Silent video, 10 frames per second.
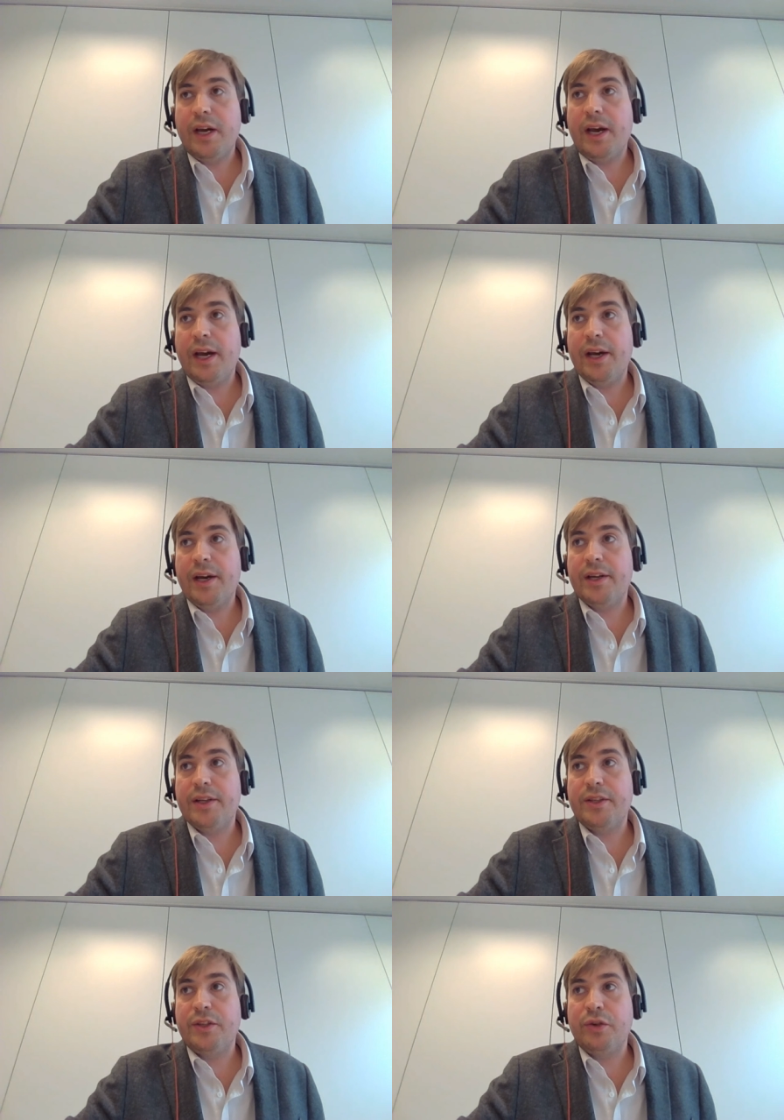uh,
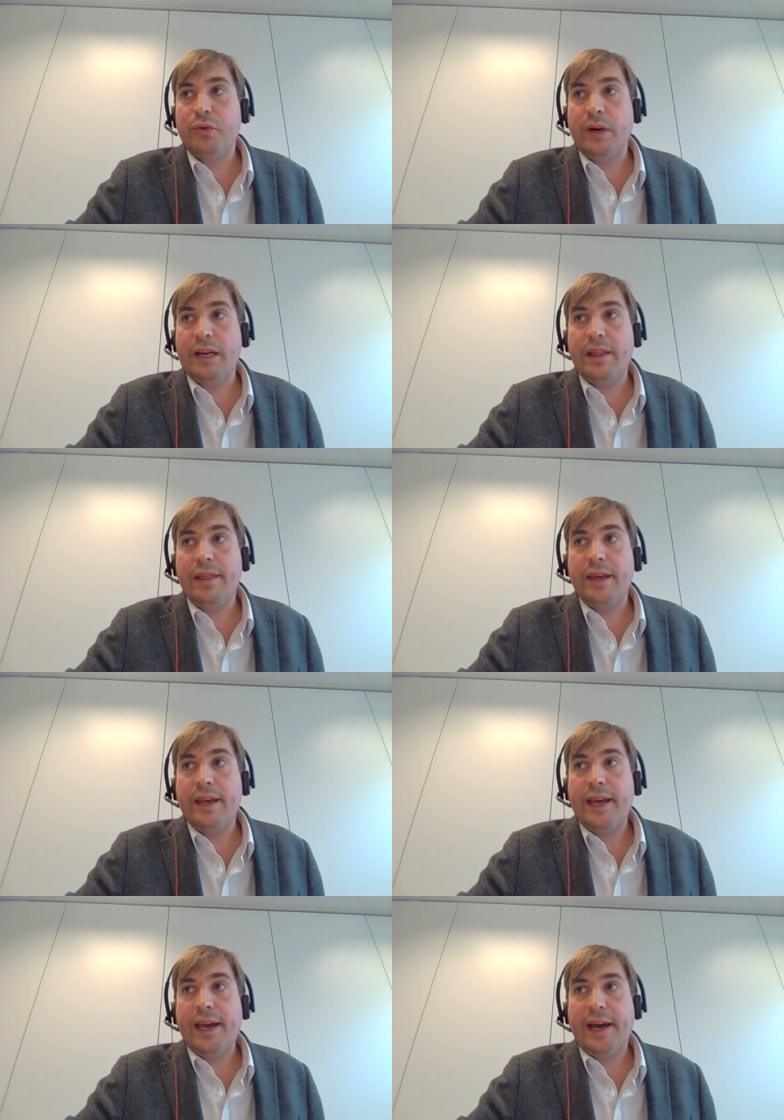to do with
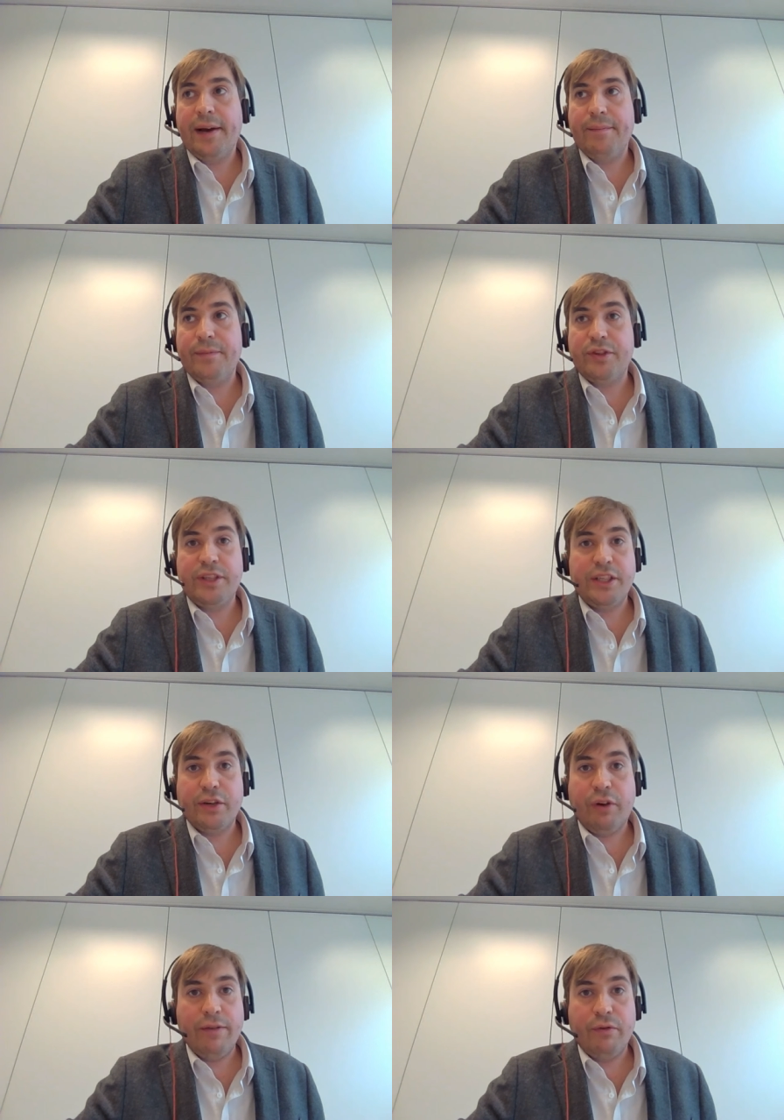um,
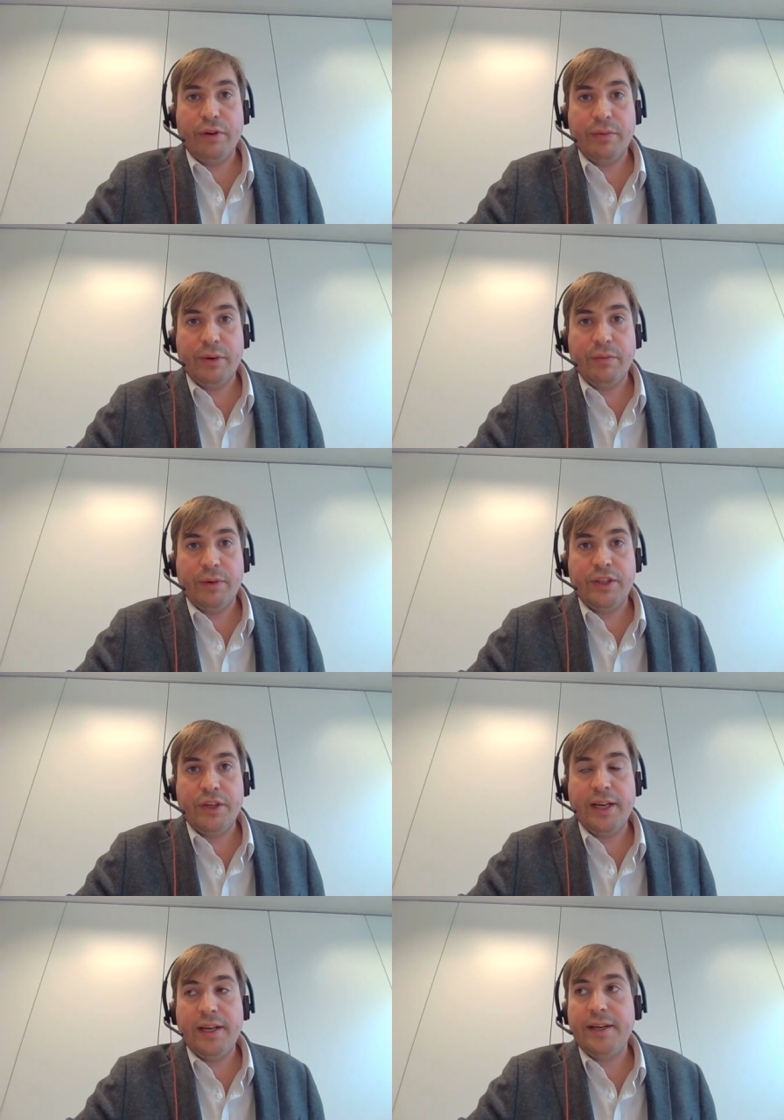strategic rivalry with with
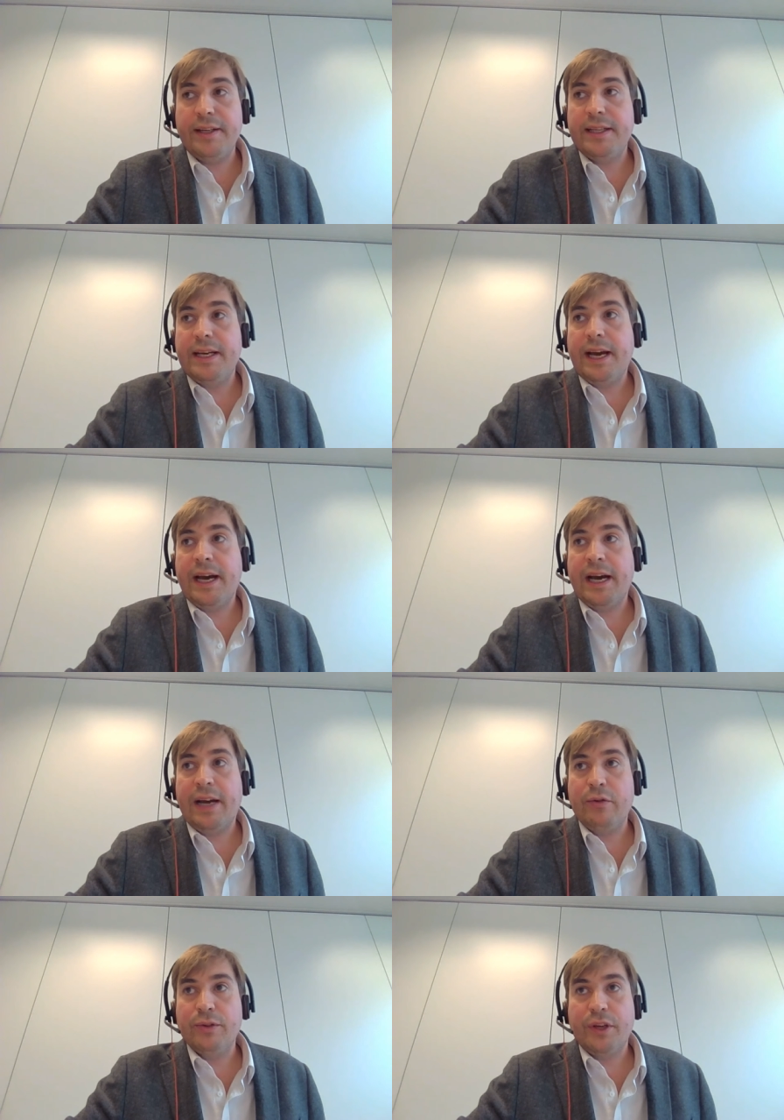China, uh,
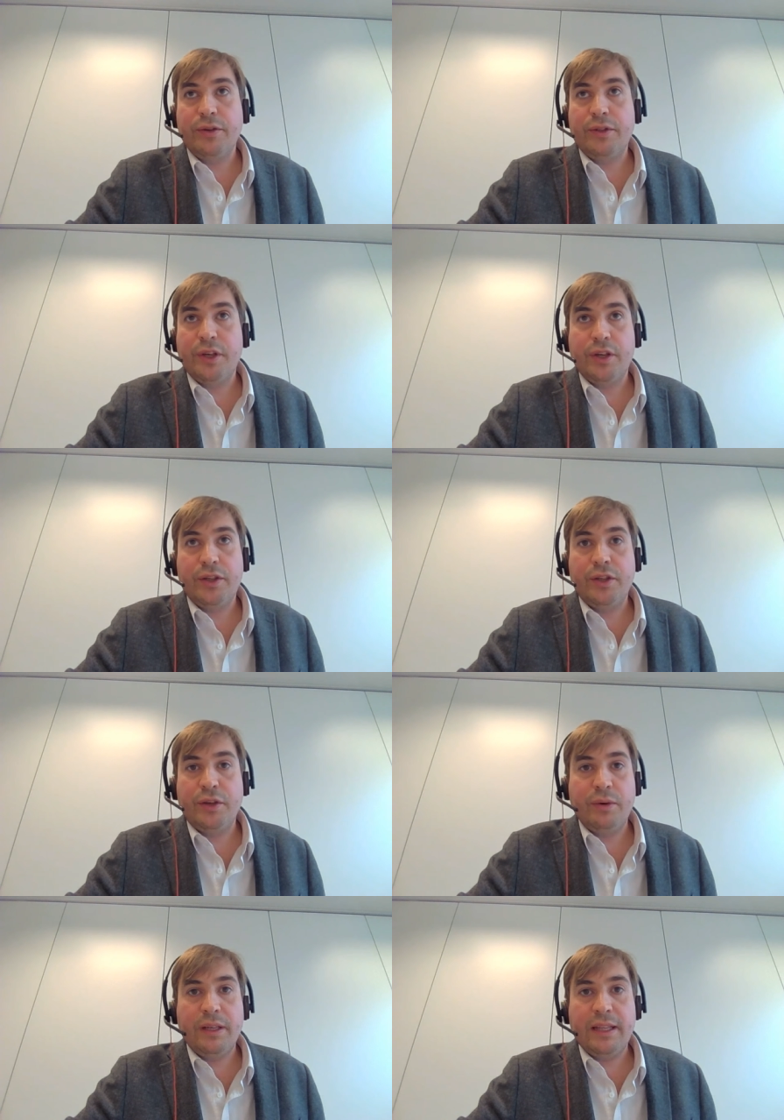and also to to
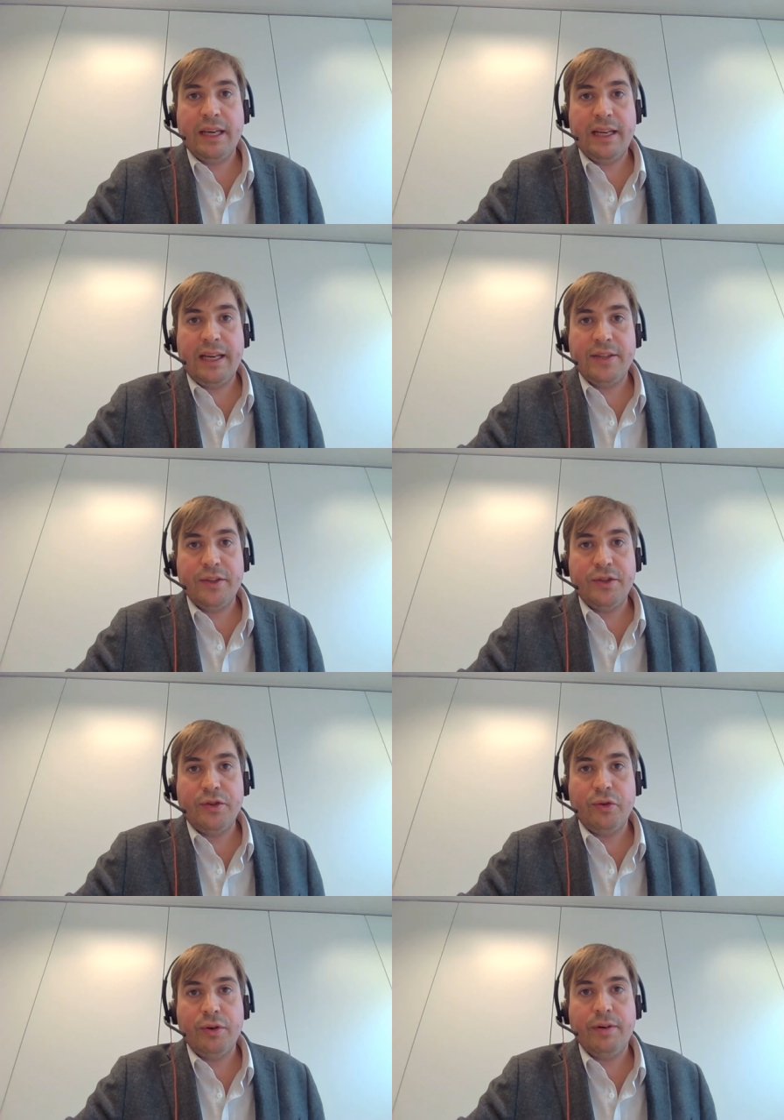do with uh, lessons
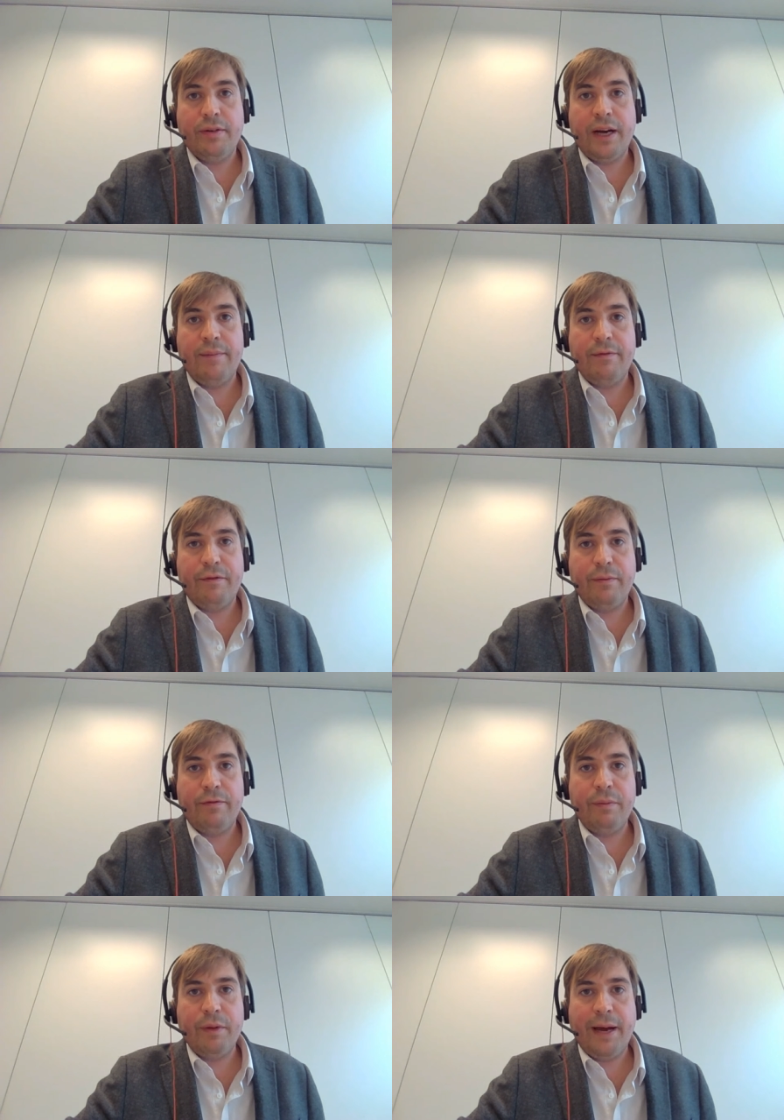drawn um, from
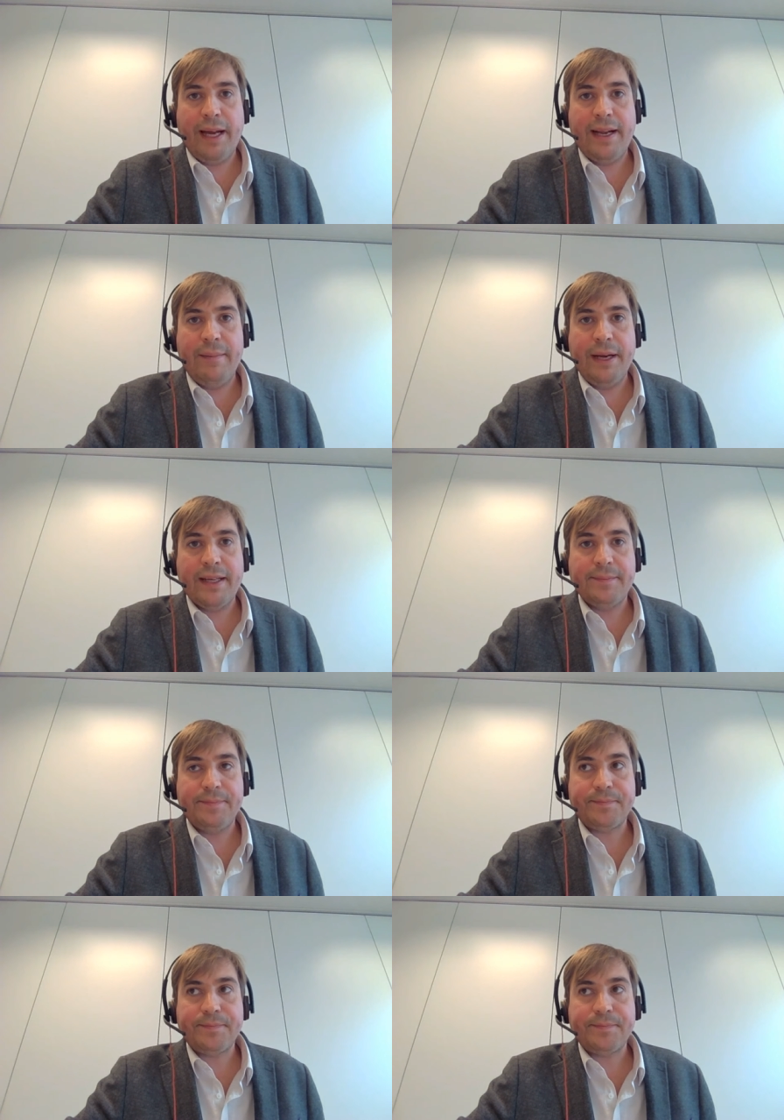from the pandemic.